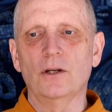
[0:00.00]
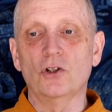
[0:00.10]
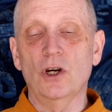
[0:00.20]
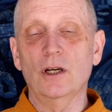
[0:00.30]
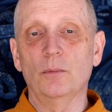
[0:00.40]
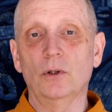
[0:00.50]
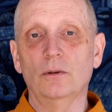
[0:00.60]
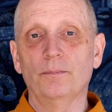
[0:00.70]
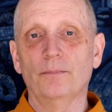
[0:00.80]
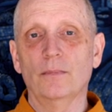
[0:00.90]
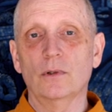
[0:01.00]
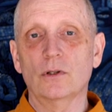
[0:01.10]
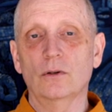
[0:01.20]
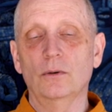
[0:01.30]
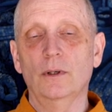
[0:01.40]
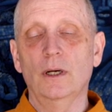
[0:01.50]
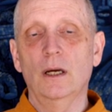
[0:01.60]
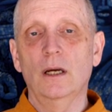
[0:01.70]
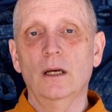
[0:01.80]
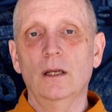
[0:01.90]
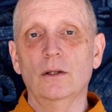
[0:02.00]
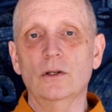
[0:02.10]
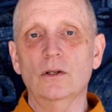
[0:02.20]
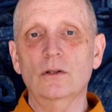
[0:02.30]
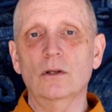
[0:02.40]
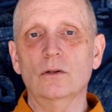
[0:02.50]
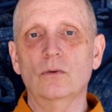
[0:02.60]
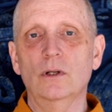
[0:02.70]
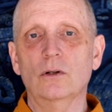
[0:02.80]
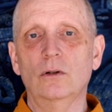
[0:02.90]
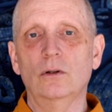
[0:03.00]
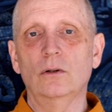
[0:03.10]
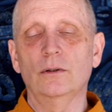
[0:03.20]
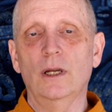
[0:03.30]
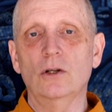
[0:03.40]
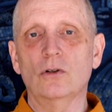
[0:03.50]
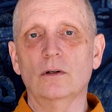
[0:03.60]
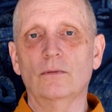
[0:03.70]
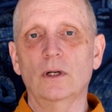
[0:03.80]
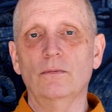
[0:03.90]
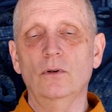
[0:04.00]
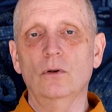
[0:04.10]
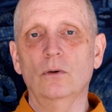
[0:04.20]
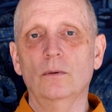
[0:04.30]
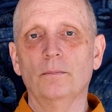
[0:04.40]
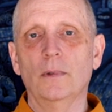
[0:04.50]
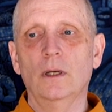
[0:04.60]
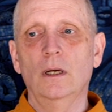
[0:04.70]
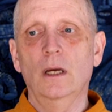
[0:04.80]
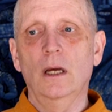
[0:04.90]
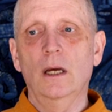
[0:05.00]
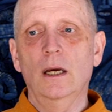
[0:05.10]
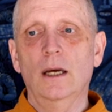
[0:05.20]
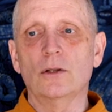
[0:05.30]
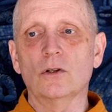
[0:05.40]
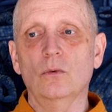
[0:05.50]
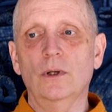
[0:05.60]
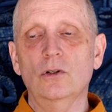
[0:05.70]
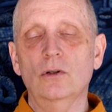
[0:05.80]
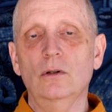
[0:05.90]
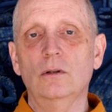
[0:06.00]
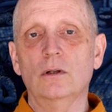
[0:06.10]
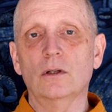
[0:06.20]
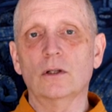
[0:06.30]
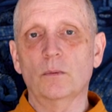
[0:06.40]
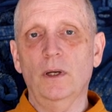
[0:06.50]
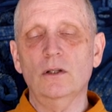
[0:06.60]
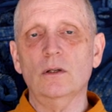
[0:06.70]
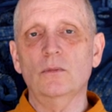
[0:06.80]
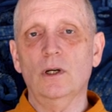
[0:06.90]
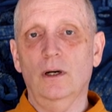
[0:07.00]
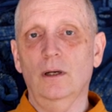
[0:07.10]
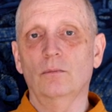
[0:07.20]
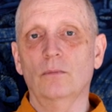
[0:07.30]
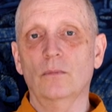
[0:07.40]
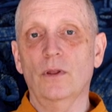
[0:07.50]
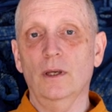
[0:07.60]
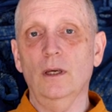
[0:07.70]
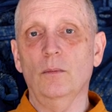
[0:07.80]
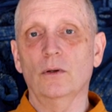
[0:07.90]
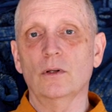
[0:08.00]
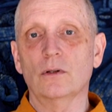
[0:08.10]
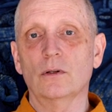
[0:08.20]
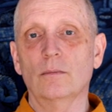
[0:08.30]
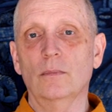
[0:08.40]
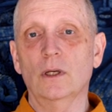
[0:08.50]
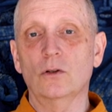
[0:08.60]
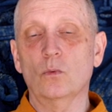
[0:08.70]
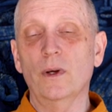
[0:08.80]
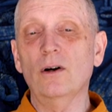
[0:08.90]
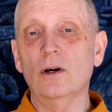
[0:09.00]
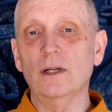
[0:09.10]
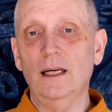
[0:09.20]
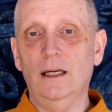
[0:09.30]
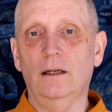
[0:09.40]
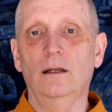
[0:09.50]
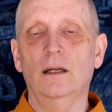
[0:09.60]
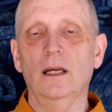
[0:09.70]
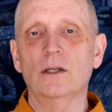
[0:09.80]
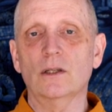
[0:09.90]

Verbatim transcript: shakeable. So this is the critical nature of right view. And so one should spend some time thinking about this, because we are in a